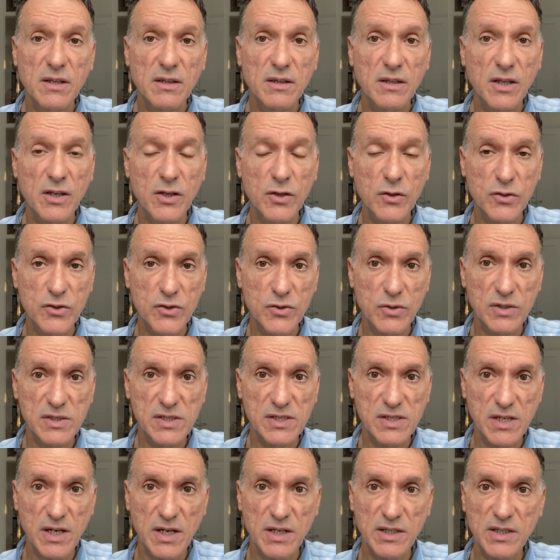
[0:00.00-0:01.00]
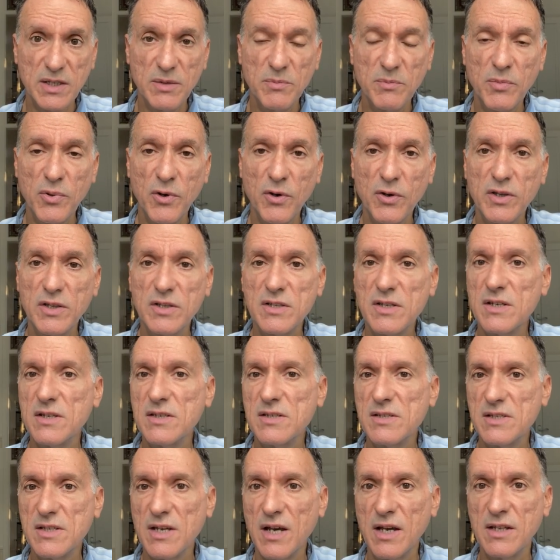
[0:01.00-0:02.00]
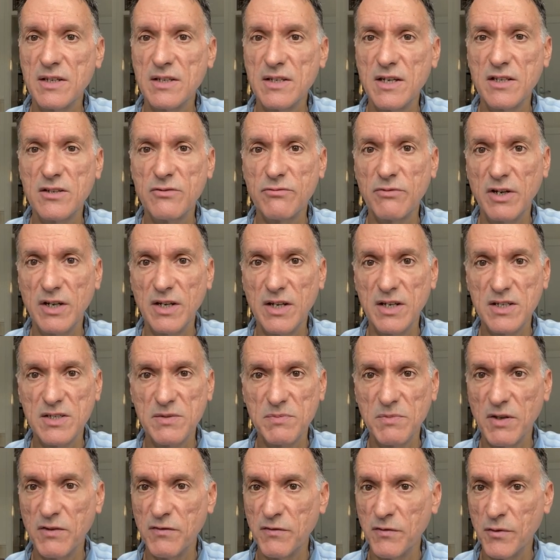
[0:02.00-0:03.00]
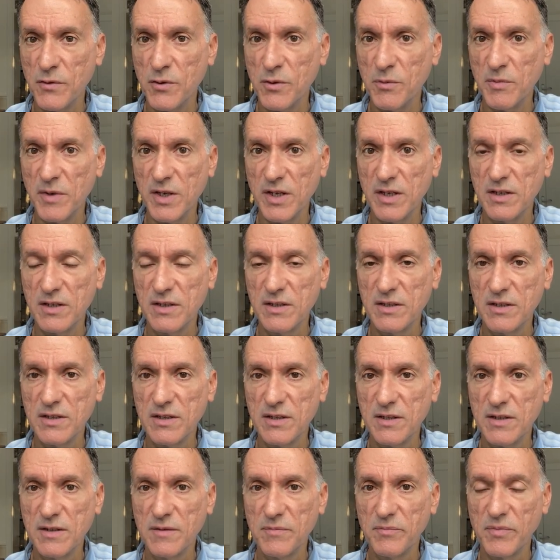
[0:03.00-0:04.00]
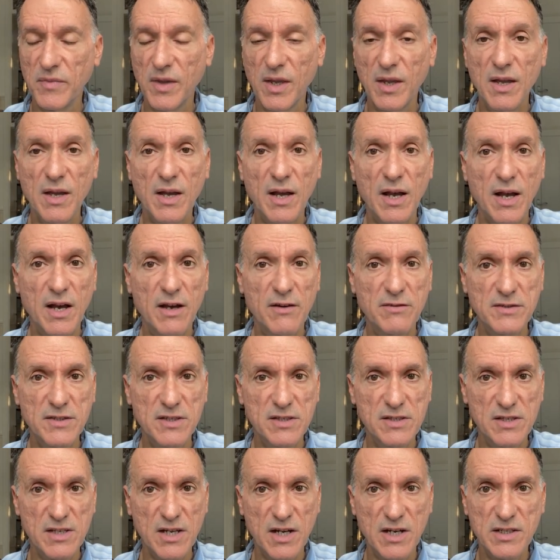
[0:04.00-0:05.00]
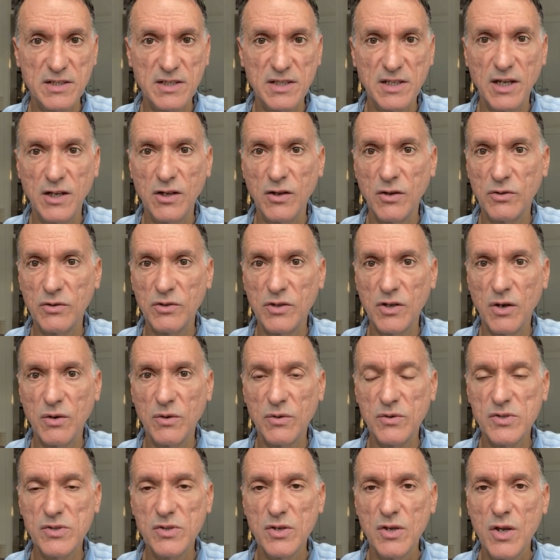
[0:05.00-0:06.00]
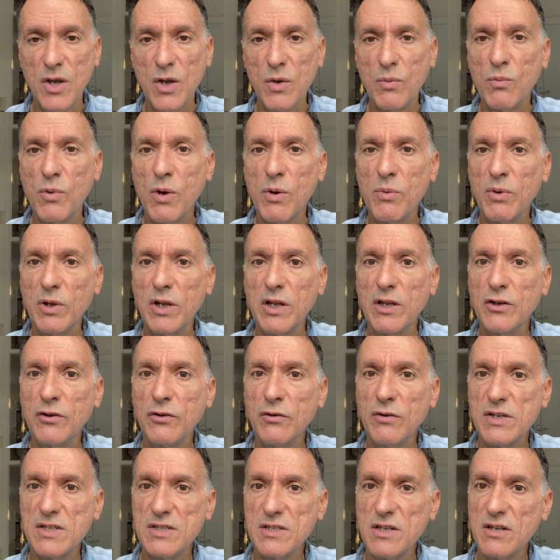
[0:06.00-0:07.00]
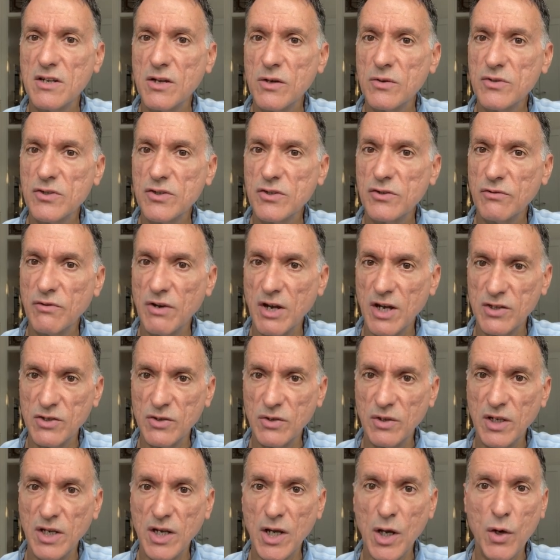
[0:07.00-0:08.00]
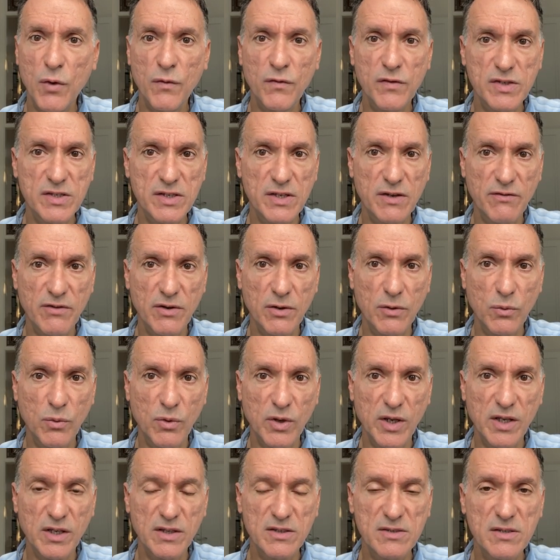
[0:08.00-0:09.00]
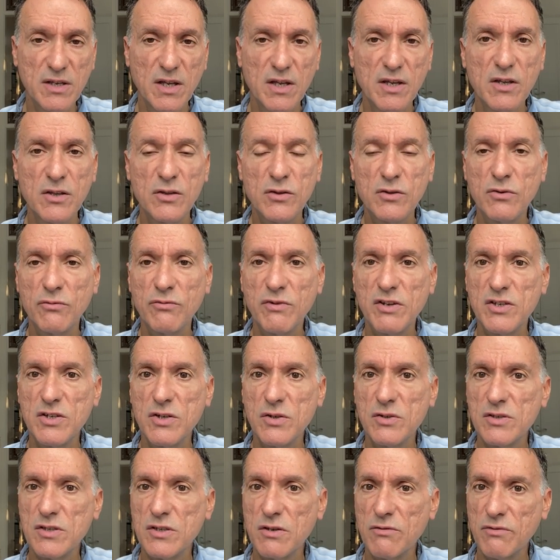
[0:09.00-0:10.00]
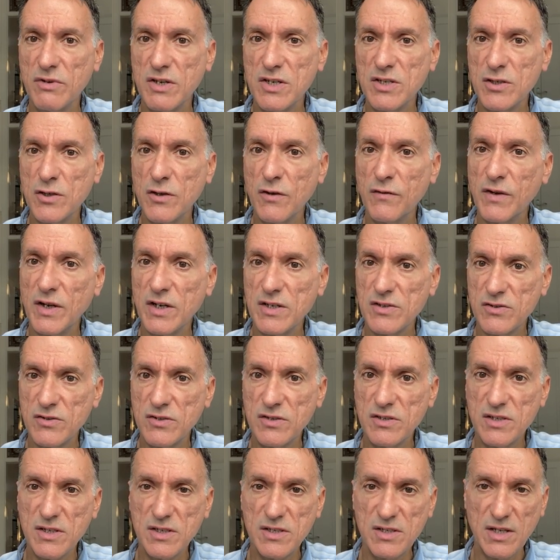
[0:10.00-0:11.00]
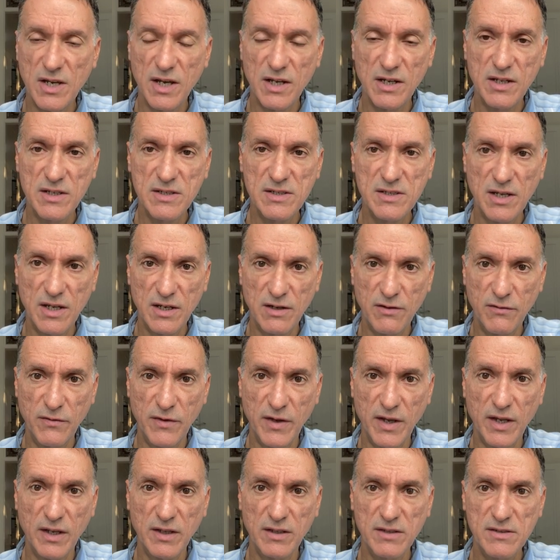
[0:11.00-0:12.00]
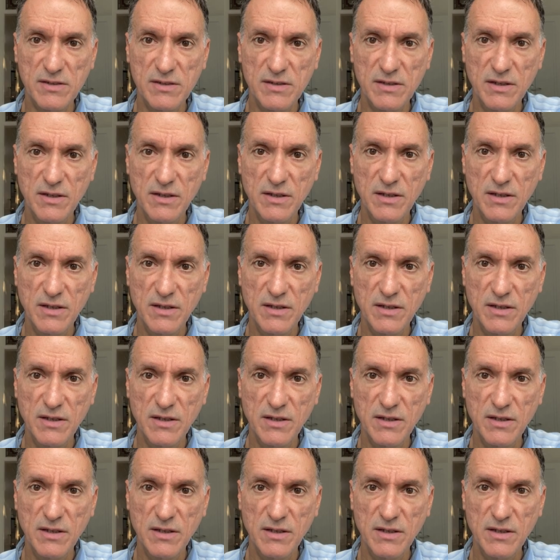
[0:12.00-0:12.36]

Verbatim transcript: The usual starting point is standard release metformin. After starting a low dose, we will increase the dose gradually over several weeks to reduce the risk of gastrointestinal side effects